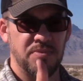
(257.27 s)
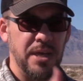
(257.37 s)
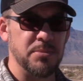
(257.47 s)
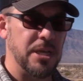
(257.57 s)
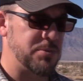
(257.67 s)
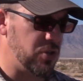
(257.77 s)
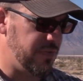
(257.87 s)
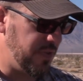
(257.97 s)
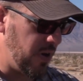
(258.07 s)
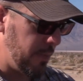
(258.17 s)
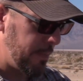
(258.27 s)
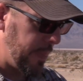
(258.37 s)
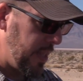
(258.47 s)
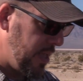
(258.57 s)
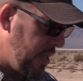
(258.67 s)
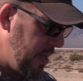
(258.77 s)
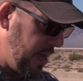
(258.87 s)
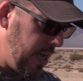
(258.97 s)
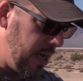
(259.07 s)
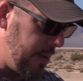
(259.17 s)
thumbs up so far.
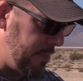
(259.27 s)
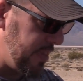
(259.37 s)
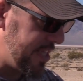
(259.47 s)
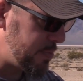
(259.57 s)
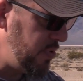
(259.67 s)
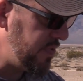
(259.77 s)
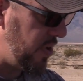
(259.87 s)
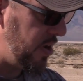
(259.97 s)
Let's move